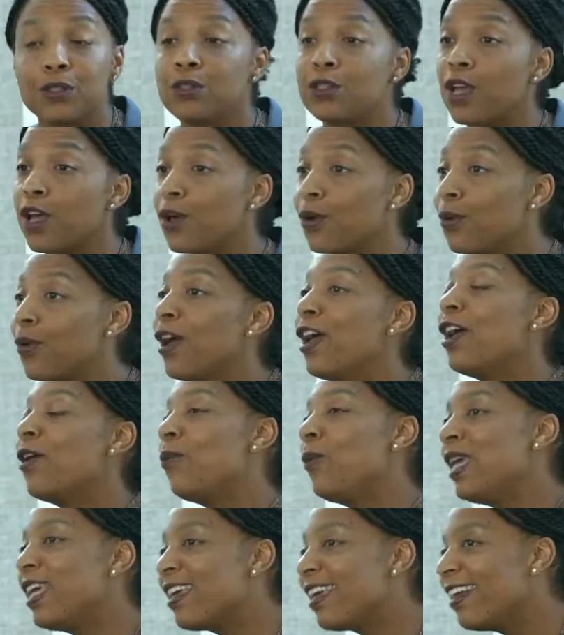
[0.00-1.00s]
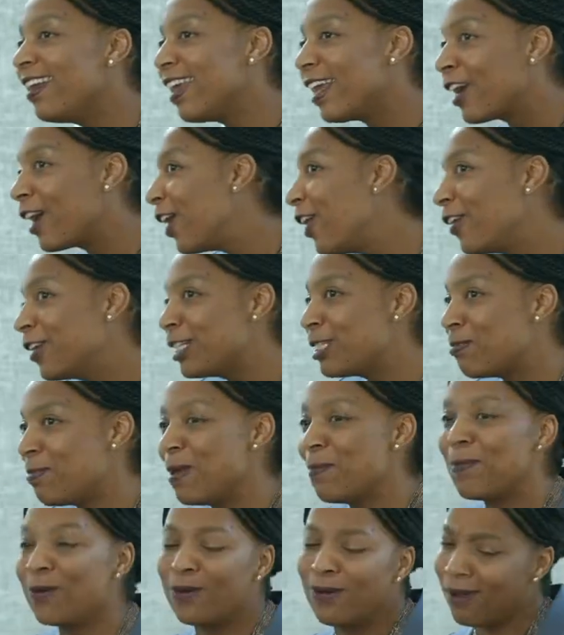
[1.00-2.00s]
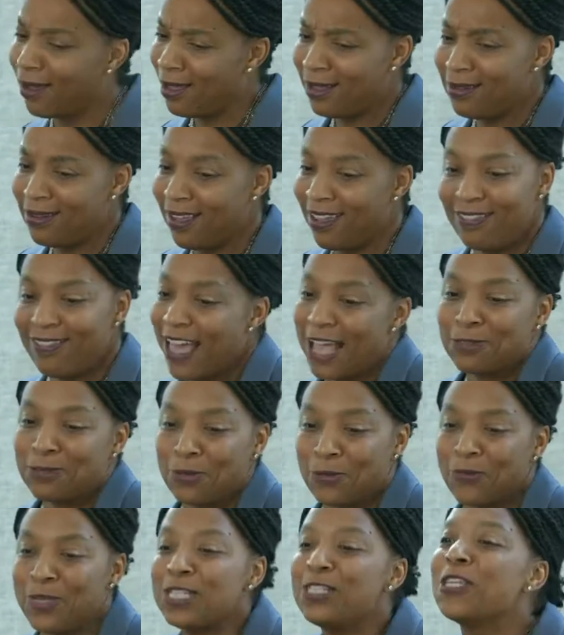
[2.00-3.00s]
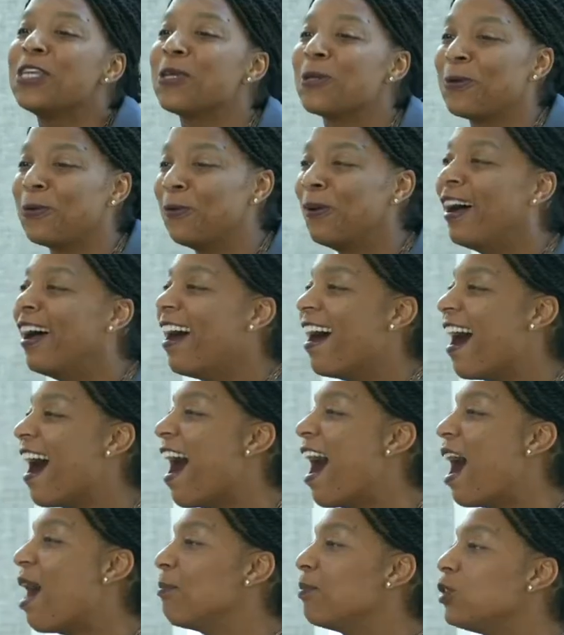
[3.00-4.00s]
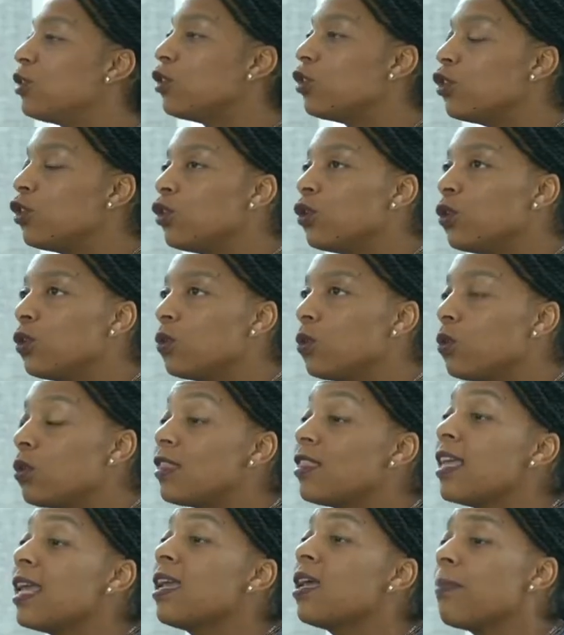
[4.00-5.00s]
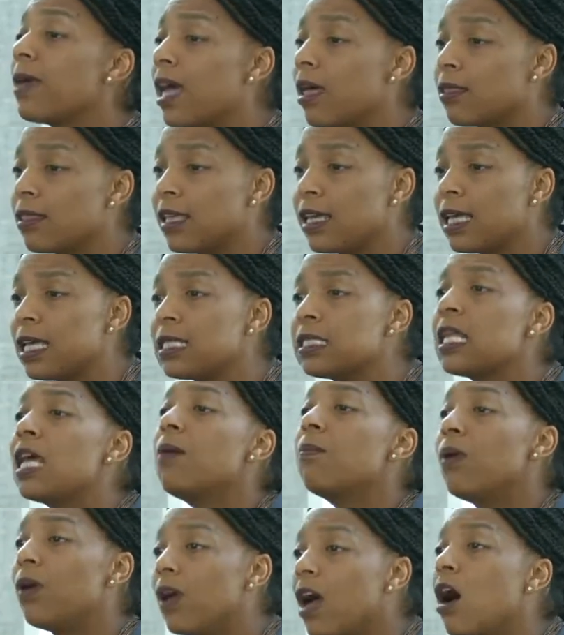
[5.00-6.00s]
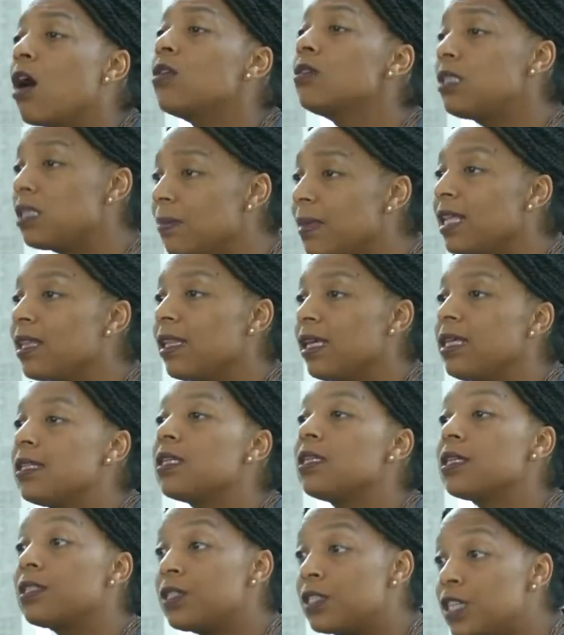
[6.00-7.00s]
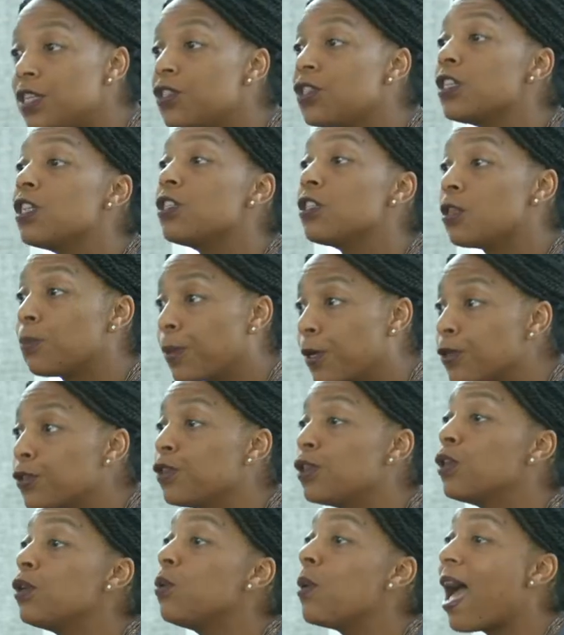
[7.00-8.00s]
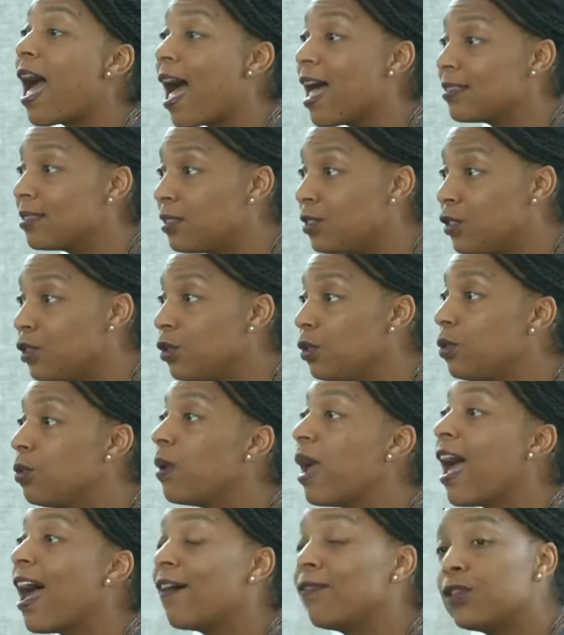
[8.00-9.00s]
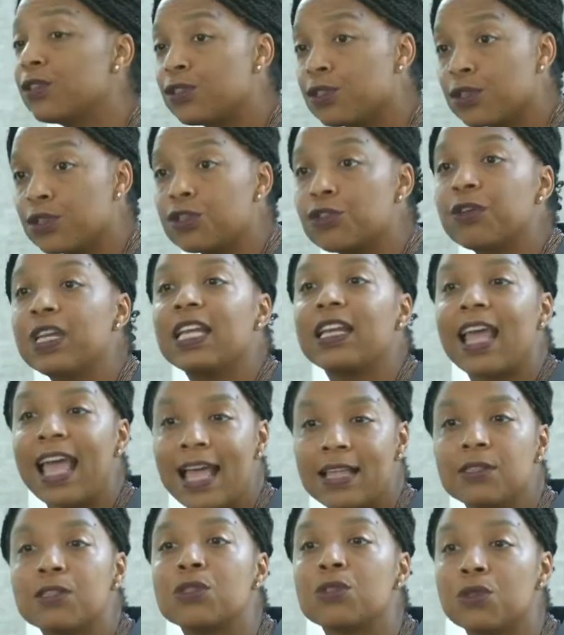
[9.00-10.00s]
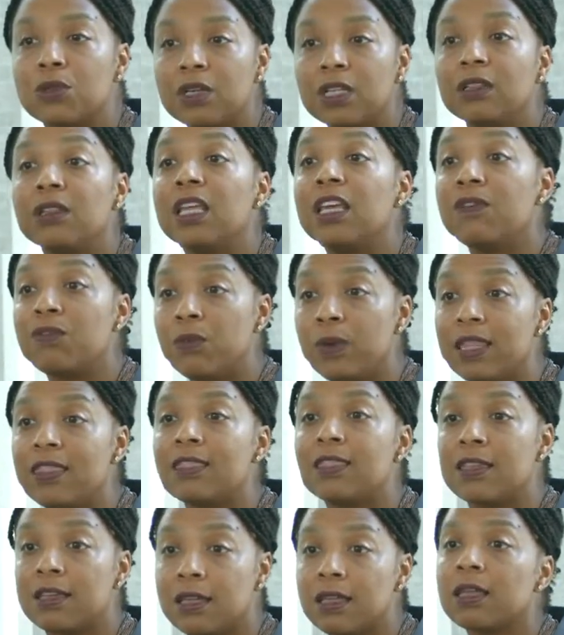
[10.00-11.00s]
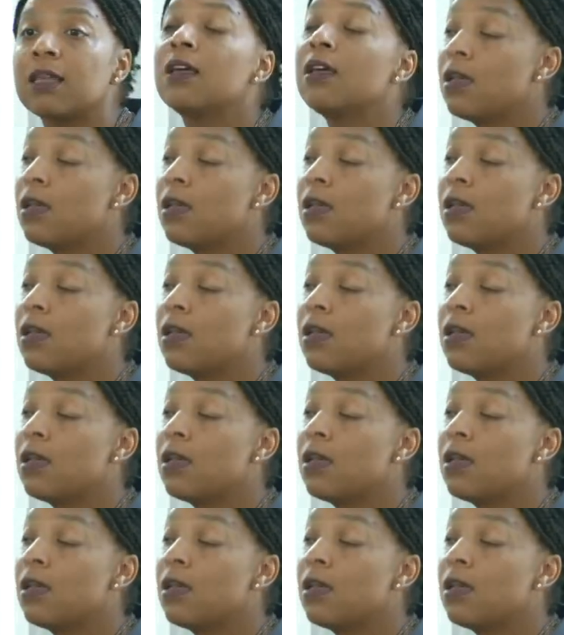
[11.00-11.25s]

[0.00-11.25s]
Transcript: So we can encourage people, and, and that's what we do, um, to think about things, but ultimately the decision is the person who has to have the surgery and has to sort of live with the,